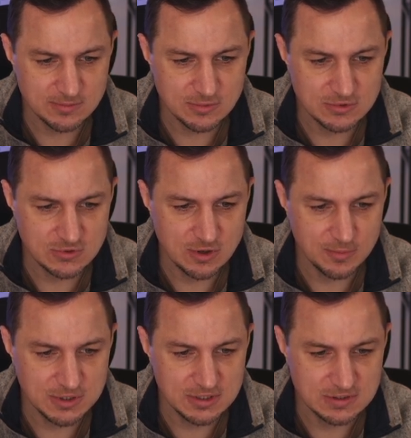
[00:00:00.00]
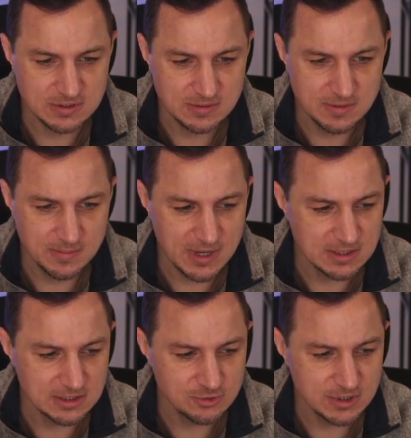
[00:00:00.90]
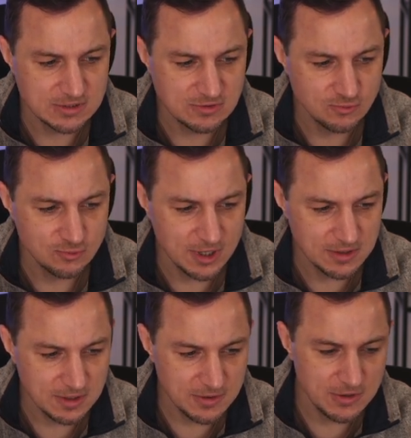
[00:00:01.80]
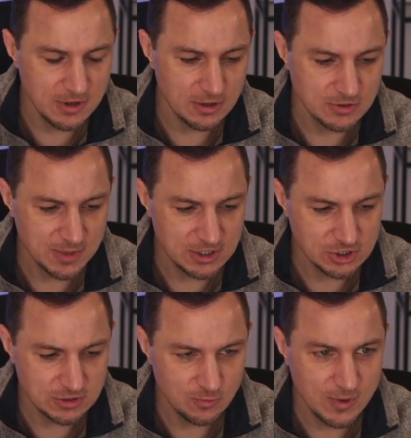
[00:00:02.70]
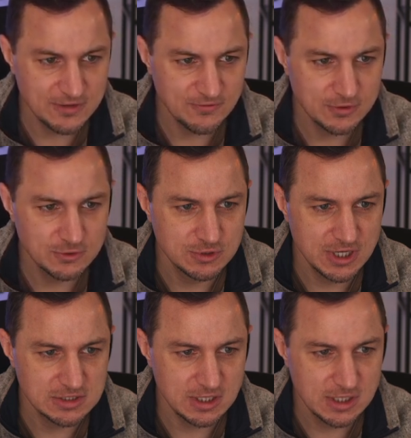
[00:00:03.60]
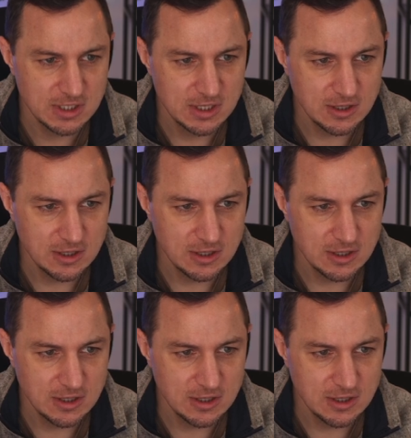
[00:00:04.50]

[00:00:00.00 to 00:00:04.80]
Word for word: I'm going to copy this mail address, run the automation, wait for new data,